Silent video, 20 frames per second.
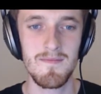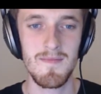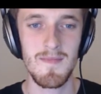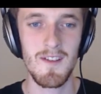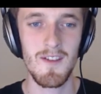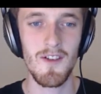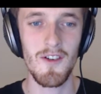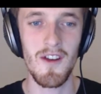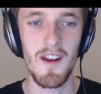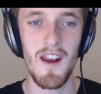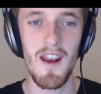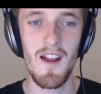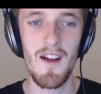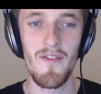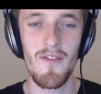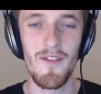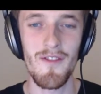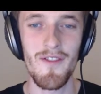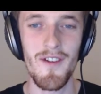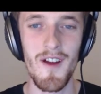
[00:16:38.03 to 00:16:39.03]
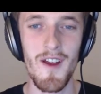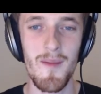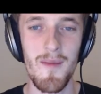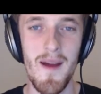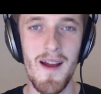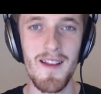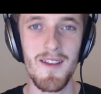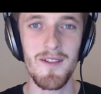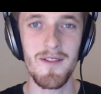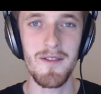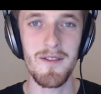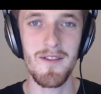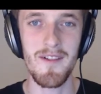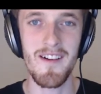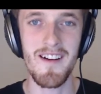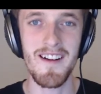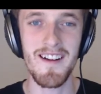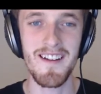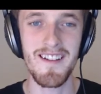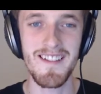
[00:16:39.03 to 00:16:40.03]
Gotta love the first battles,
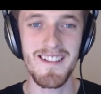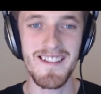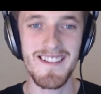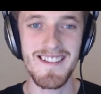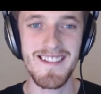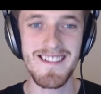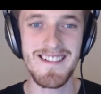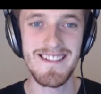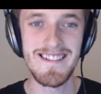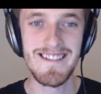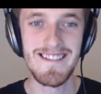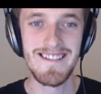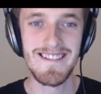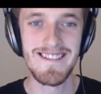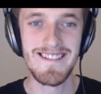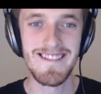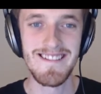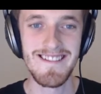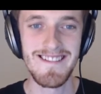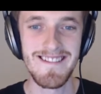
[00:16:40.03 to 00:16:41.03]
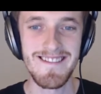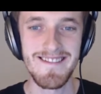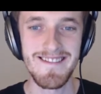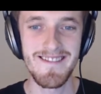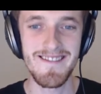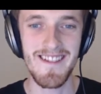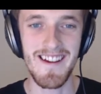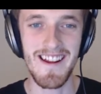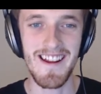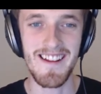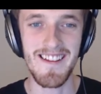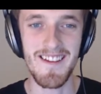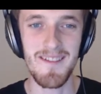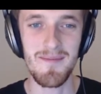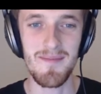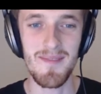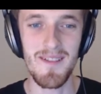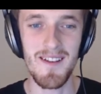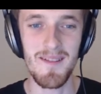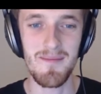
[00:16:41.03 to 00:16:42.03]
right? Gotta get your
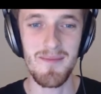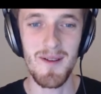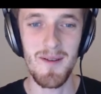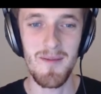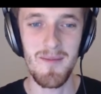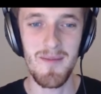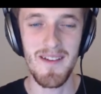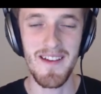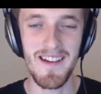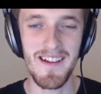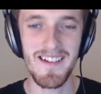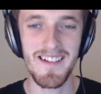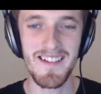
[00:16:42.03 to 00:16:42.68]
blood pumping.